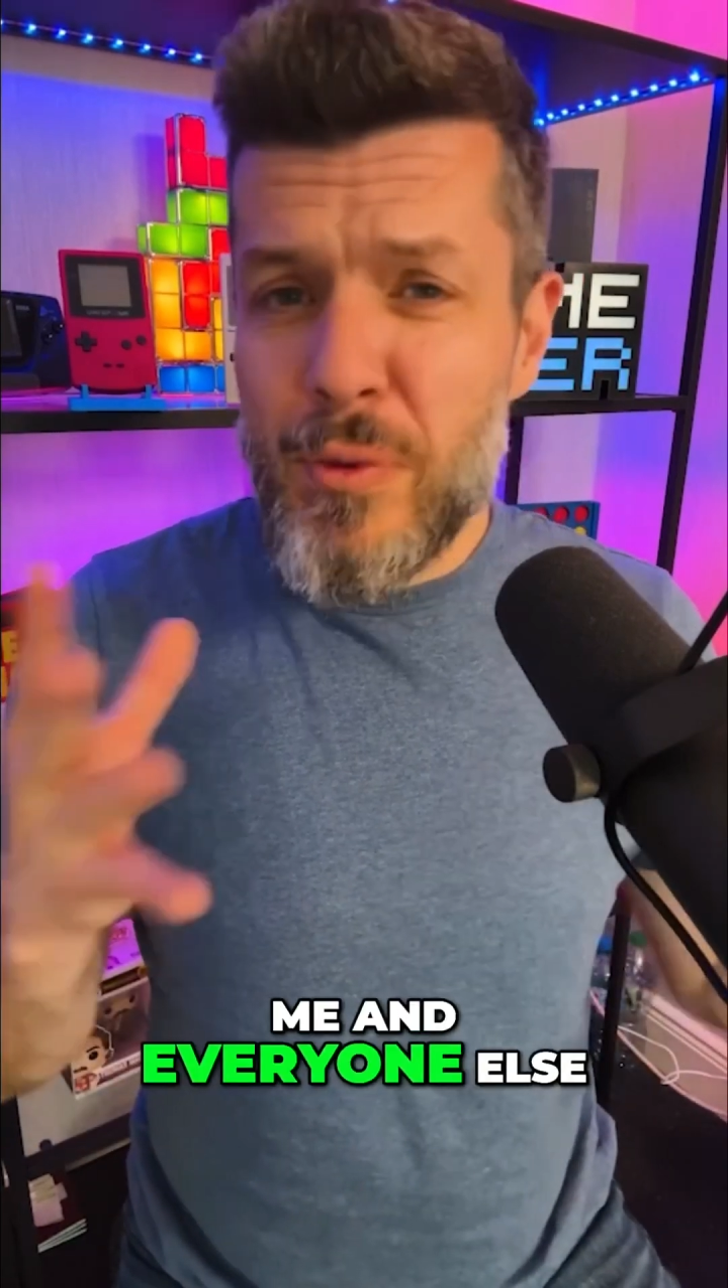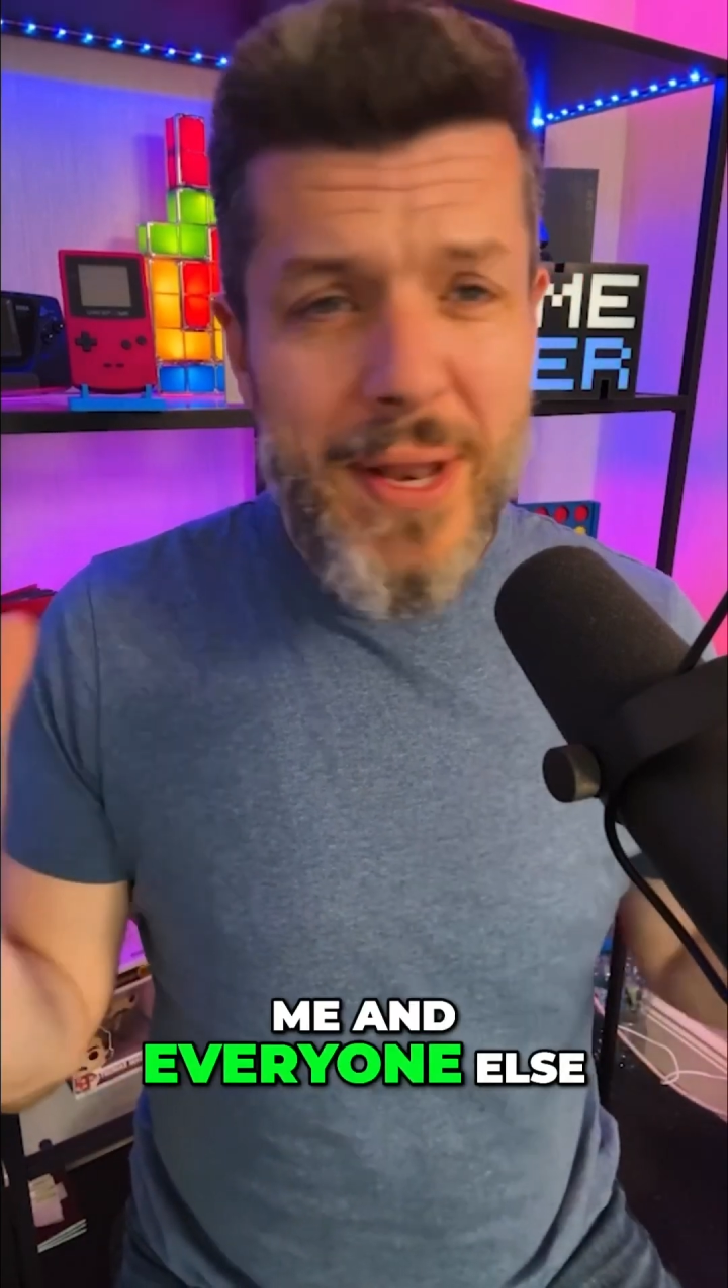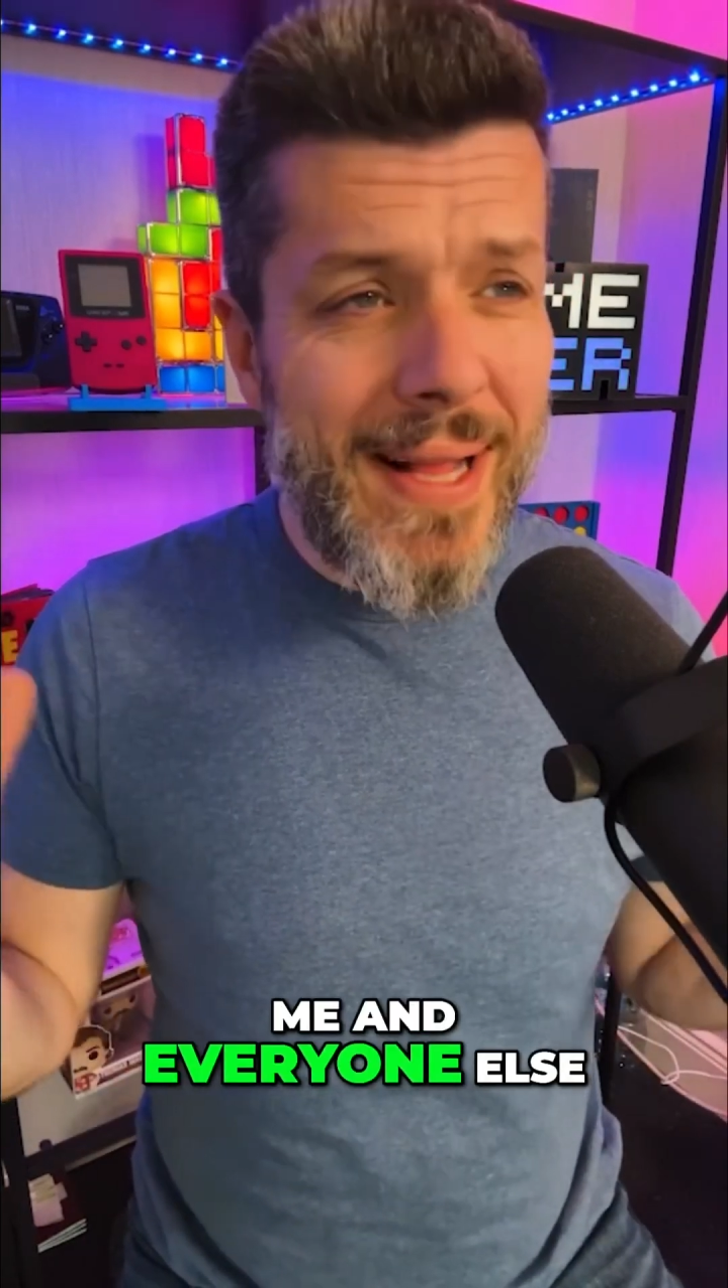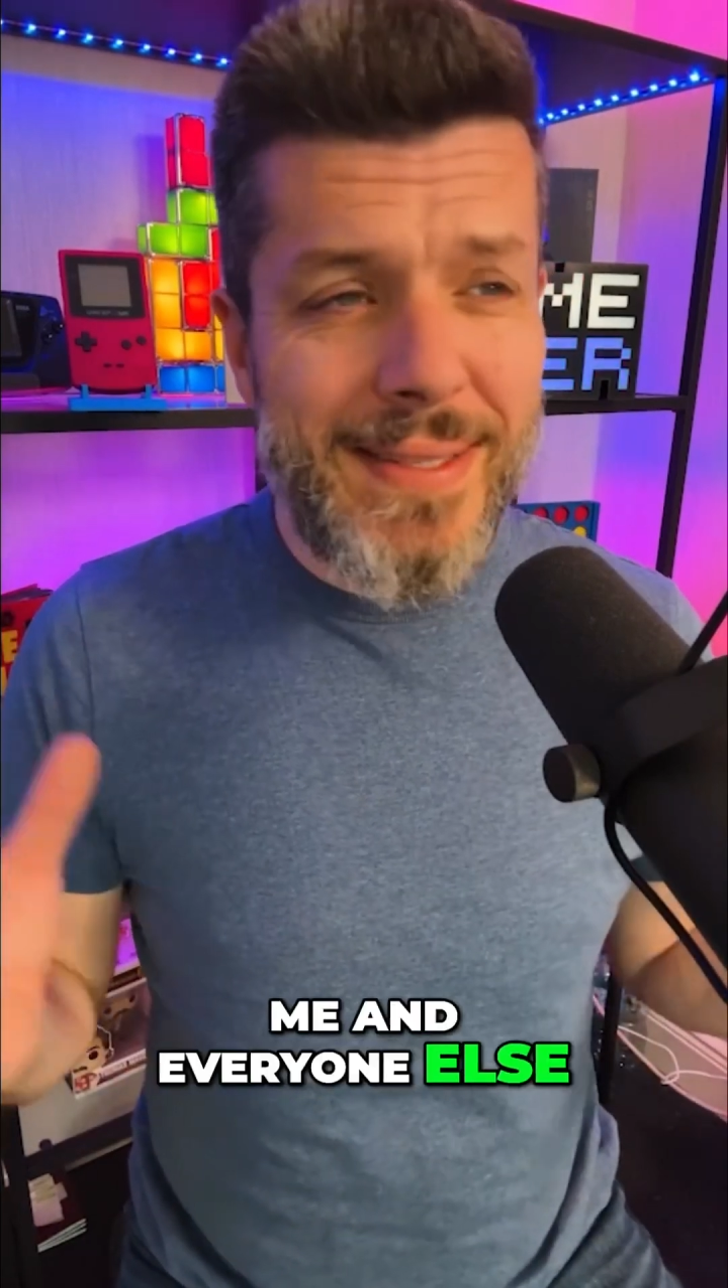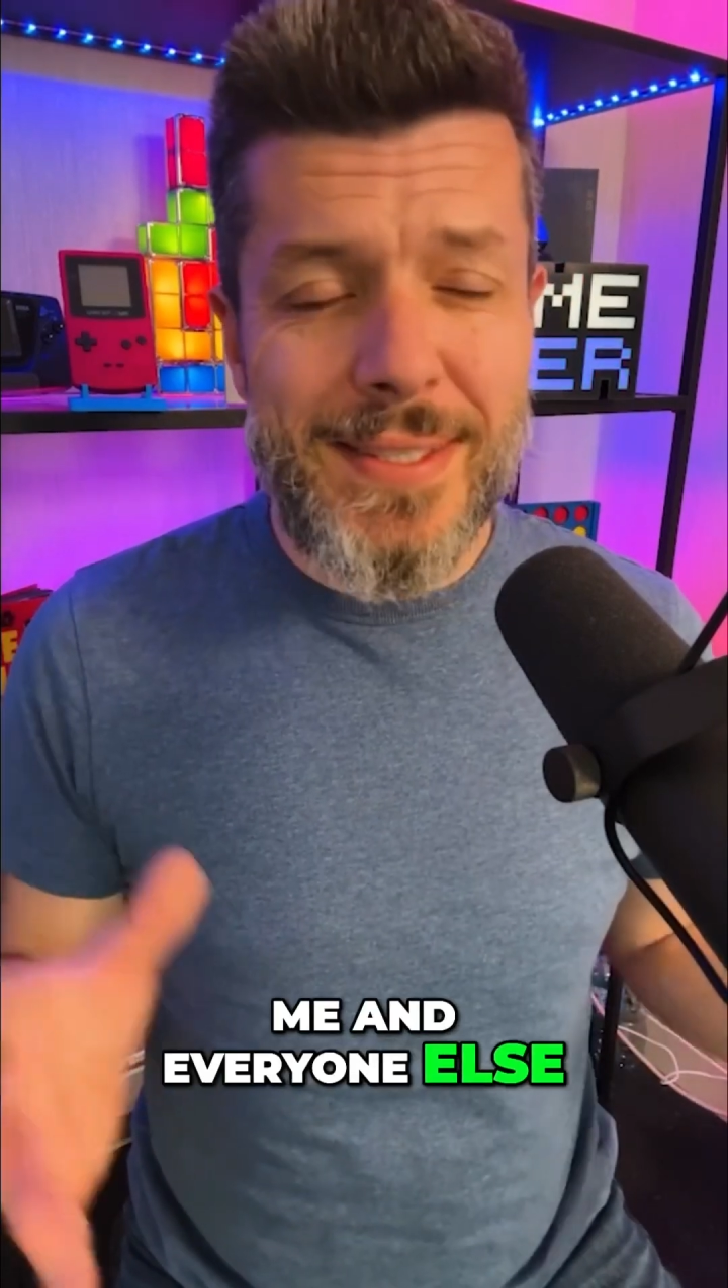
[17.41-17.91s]

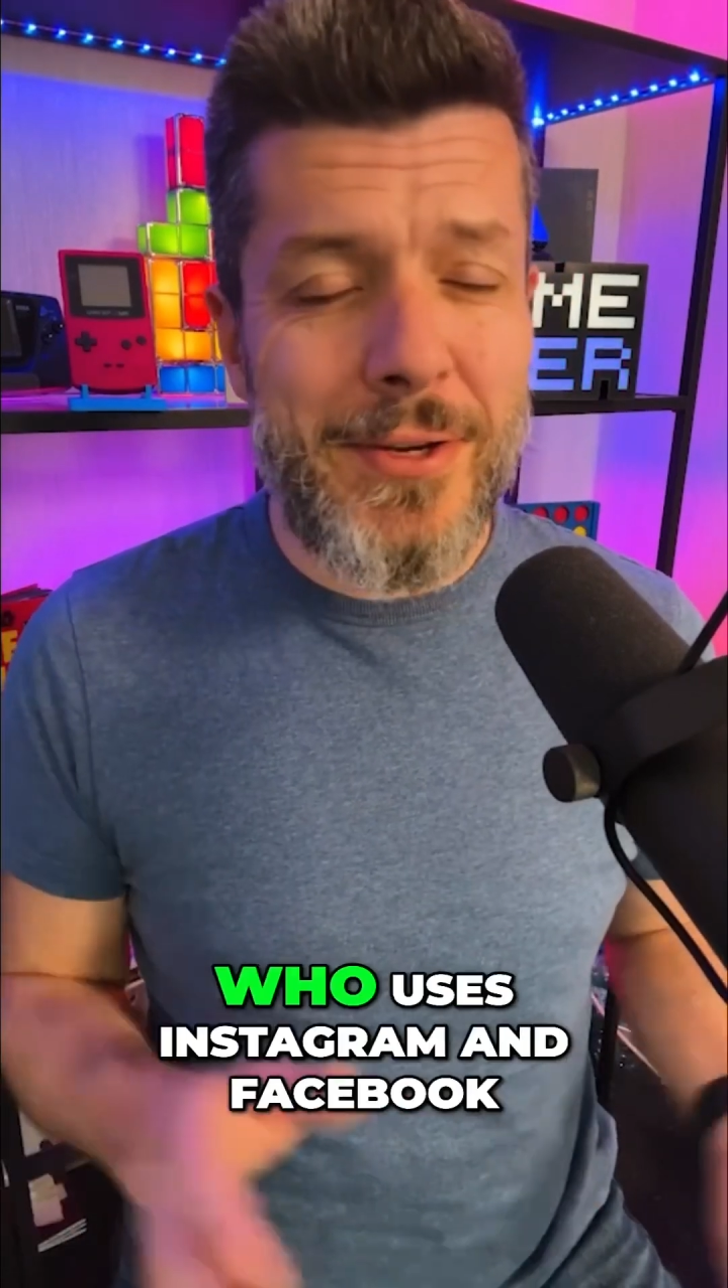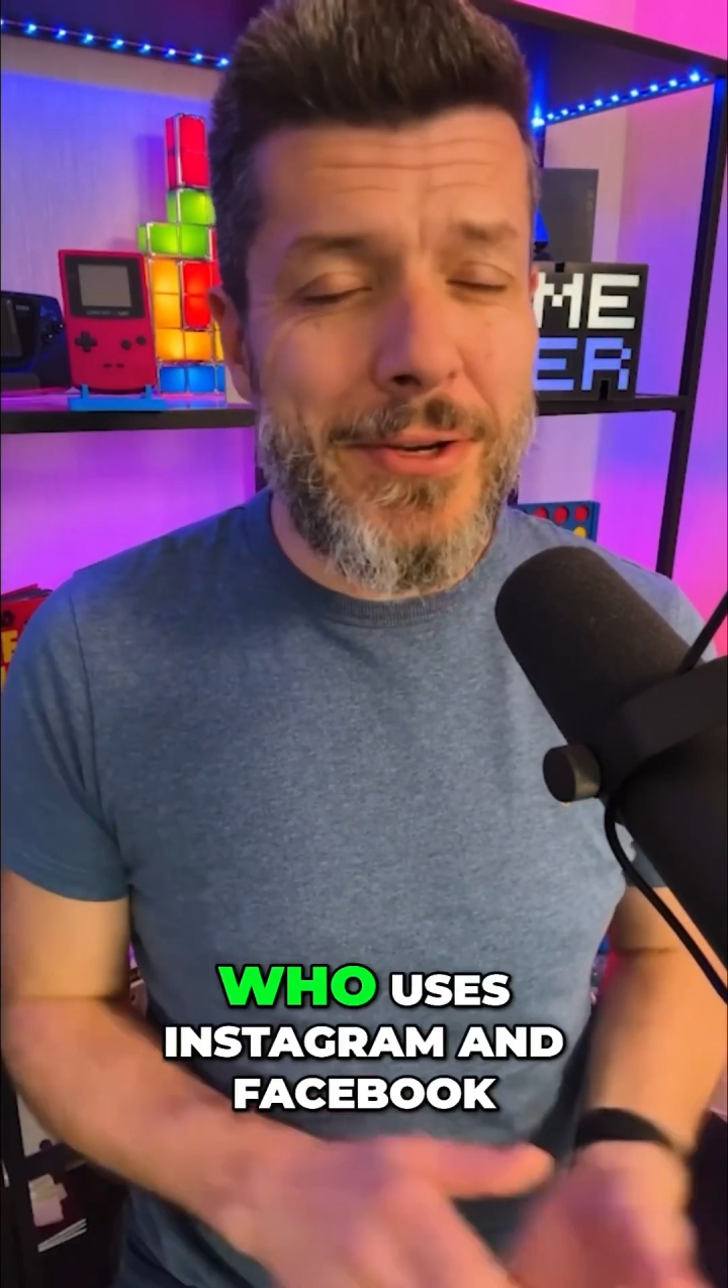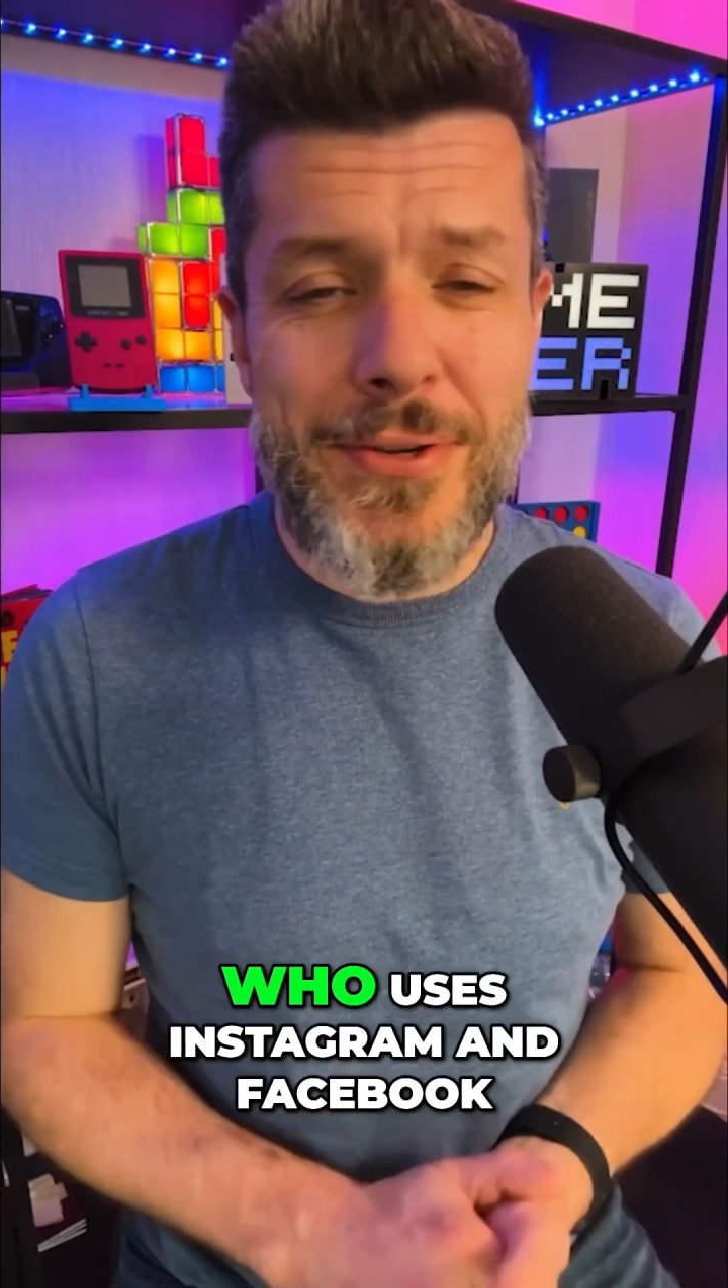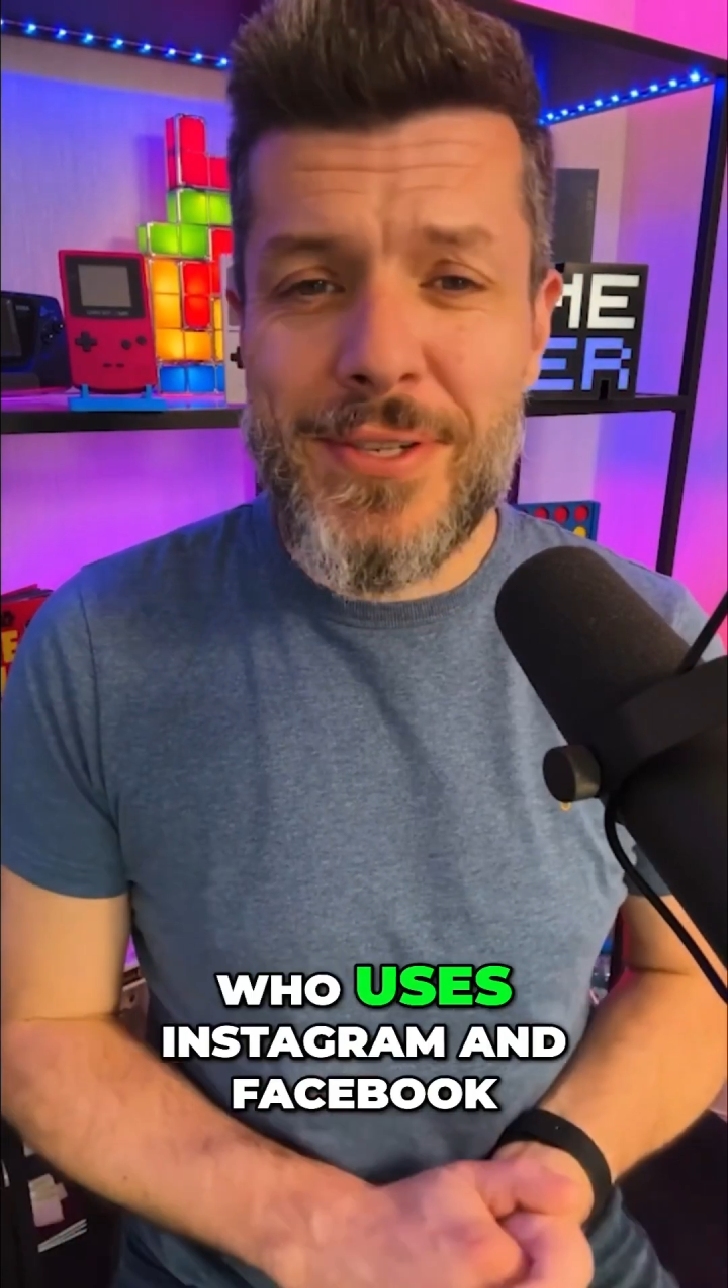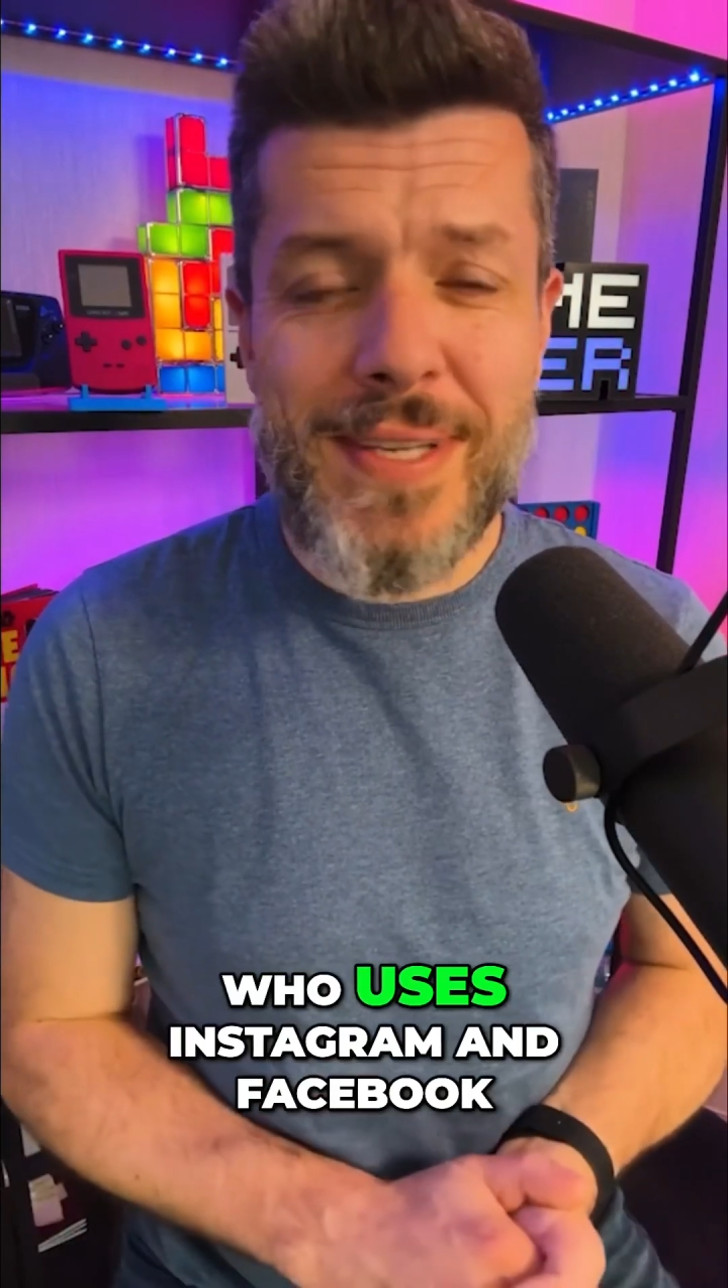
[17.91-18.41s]
else who uses